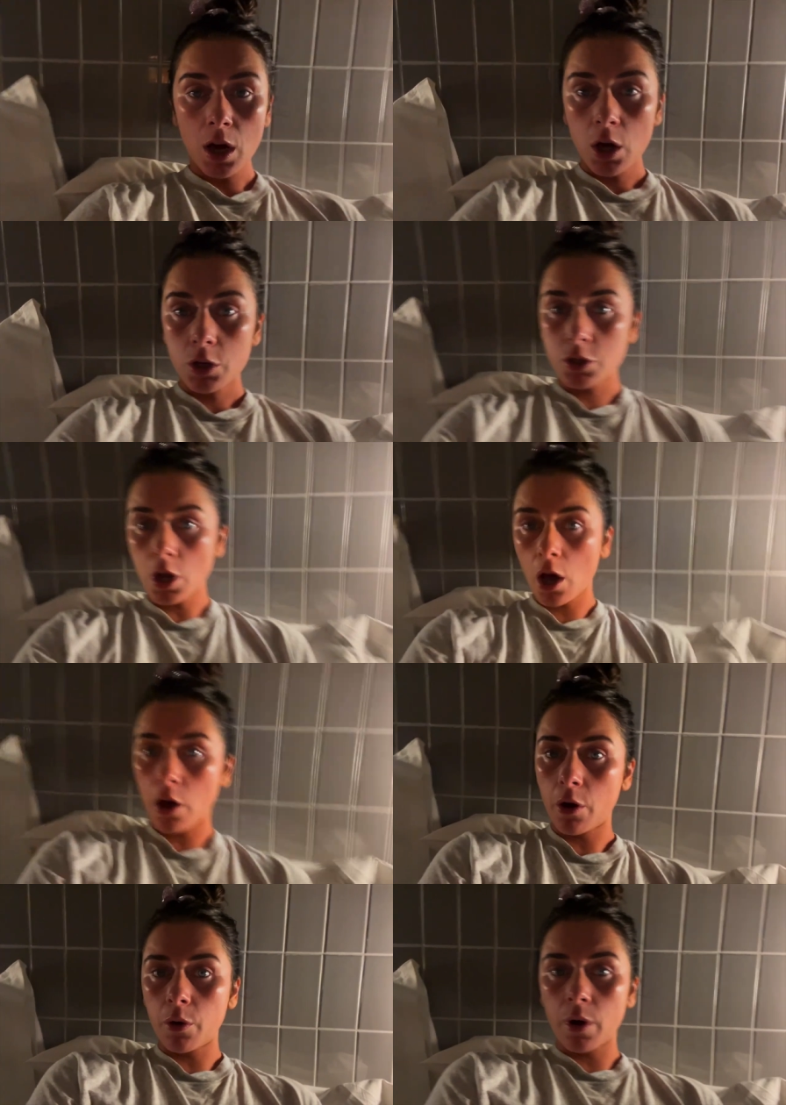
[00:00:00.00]

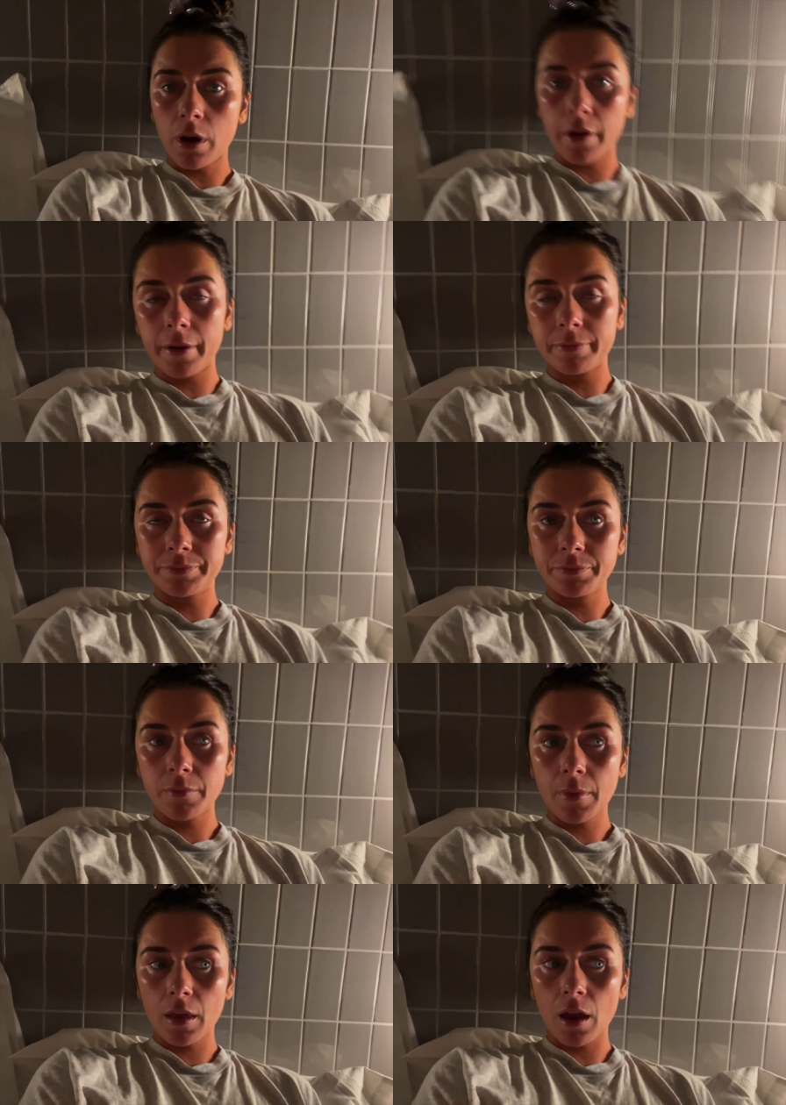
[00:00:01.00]
So
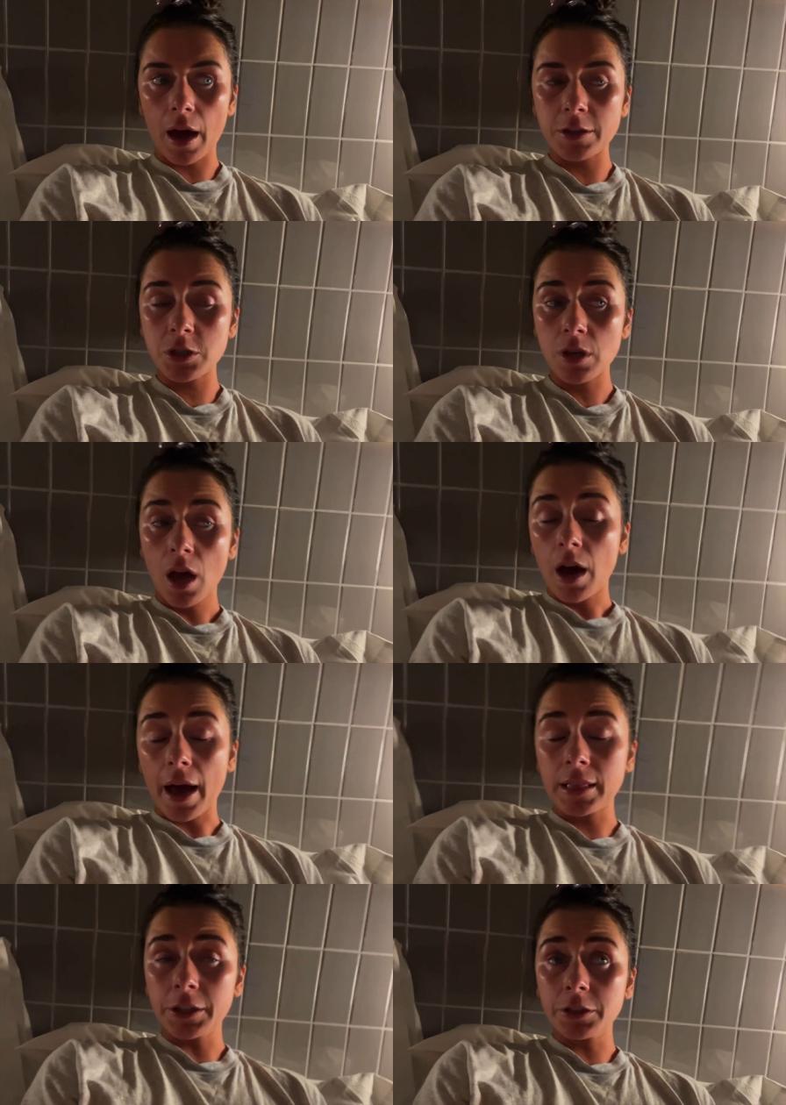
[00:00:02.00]
I just, I
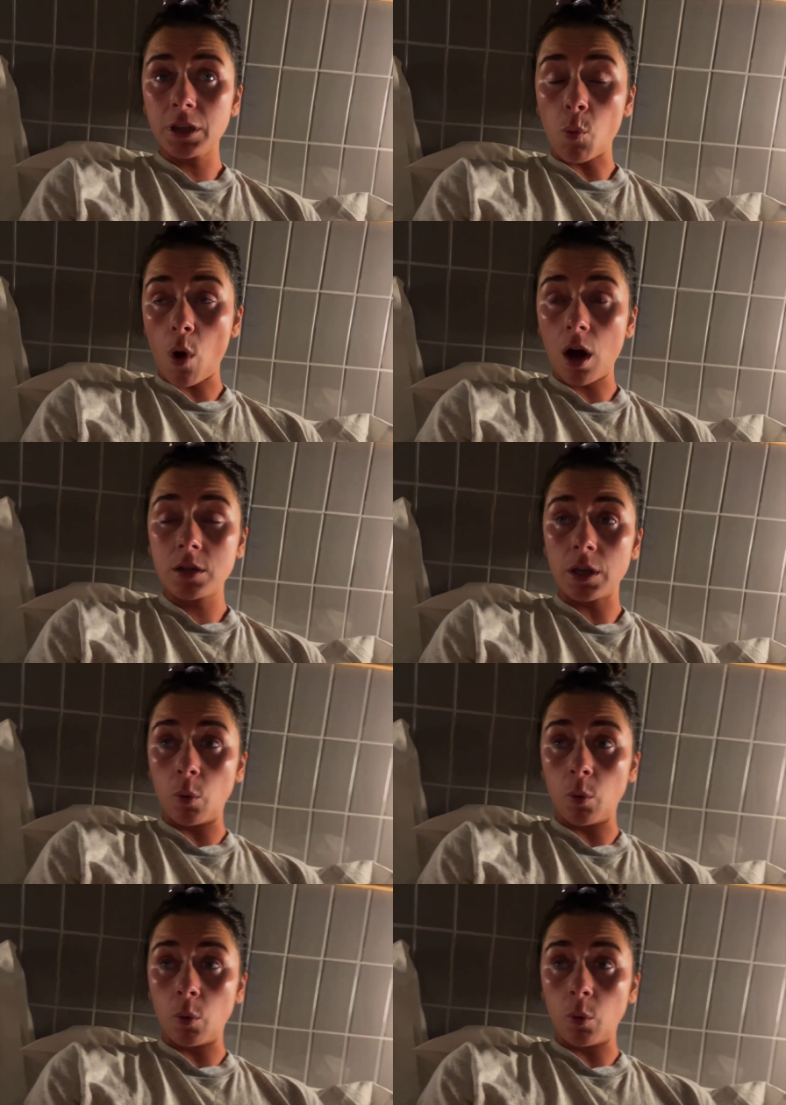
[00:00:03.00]
literally walked and